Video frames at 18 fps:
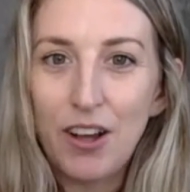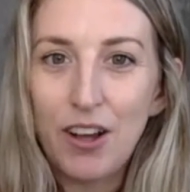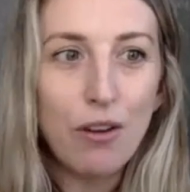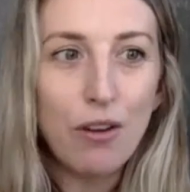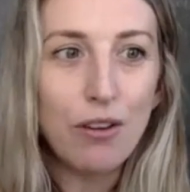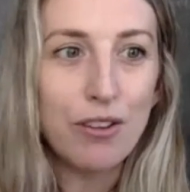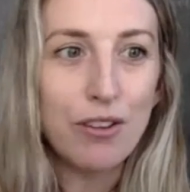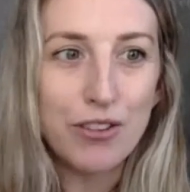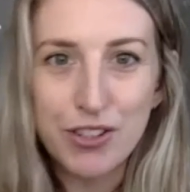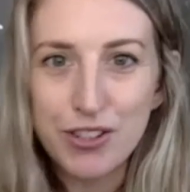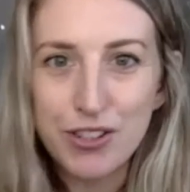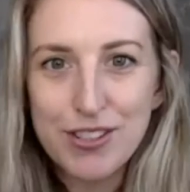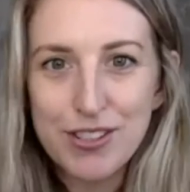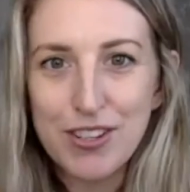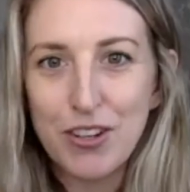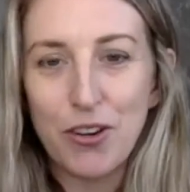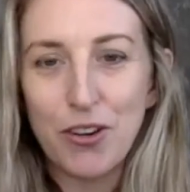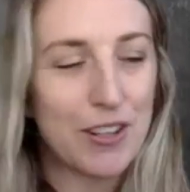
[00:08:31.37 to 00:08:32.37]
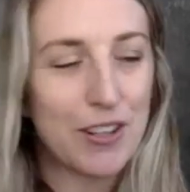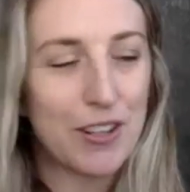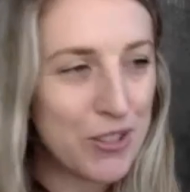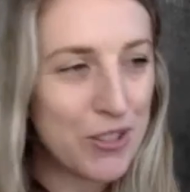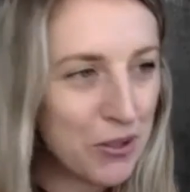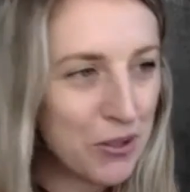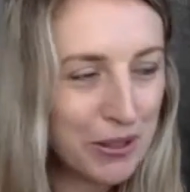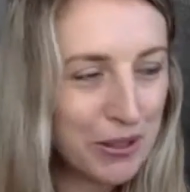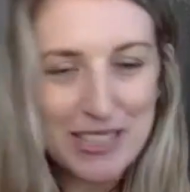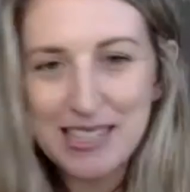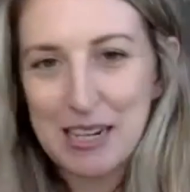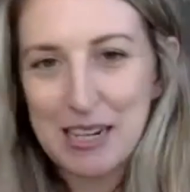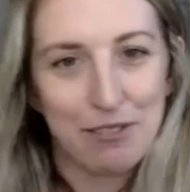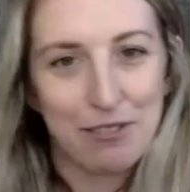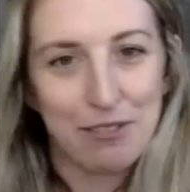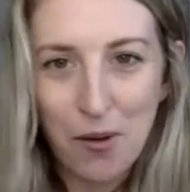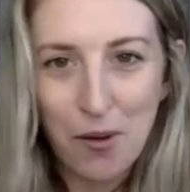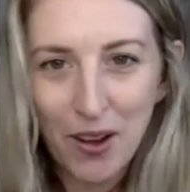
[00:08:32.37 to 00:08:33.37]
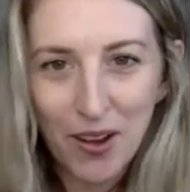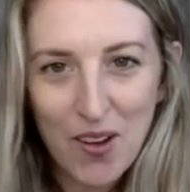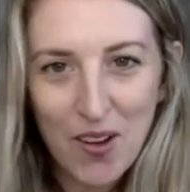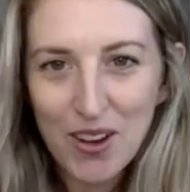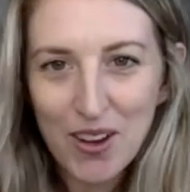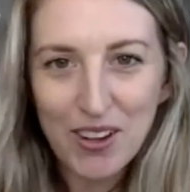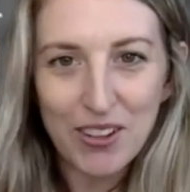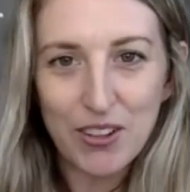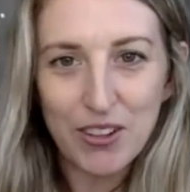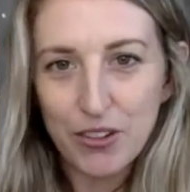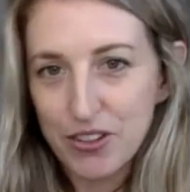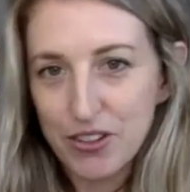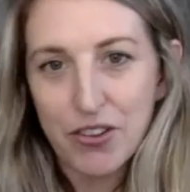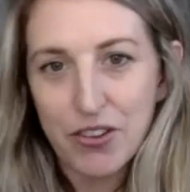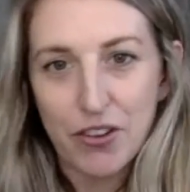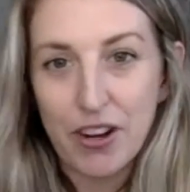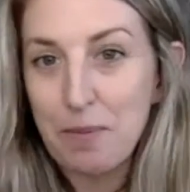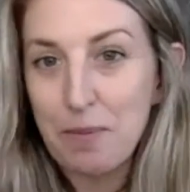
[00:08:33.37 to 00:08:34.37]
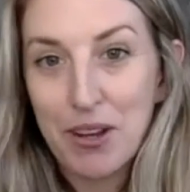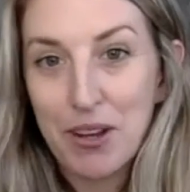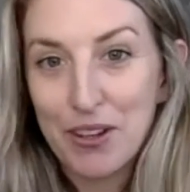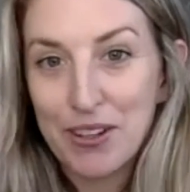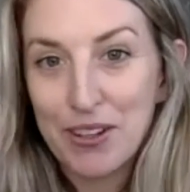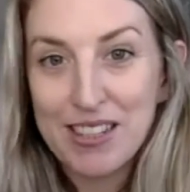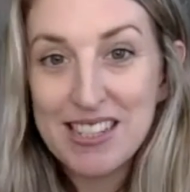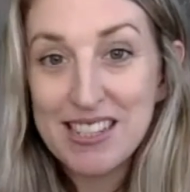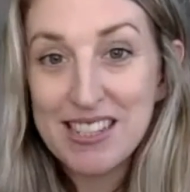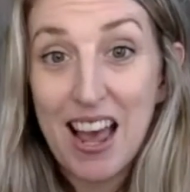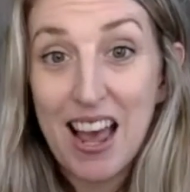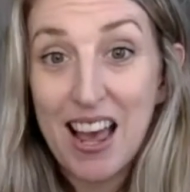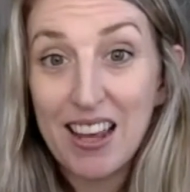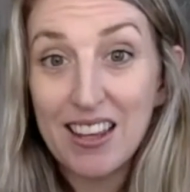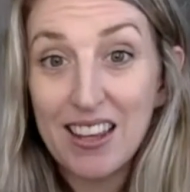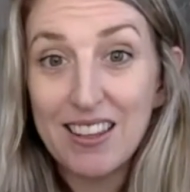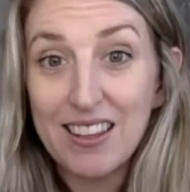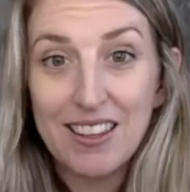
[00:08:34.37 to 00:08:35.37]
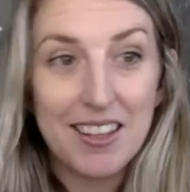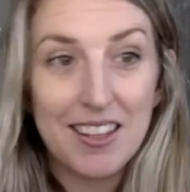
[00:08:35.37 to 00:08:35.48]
oh, you just, you know, there's all this stuff going on, you just got up there and sang,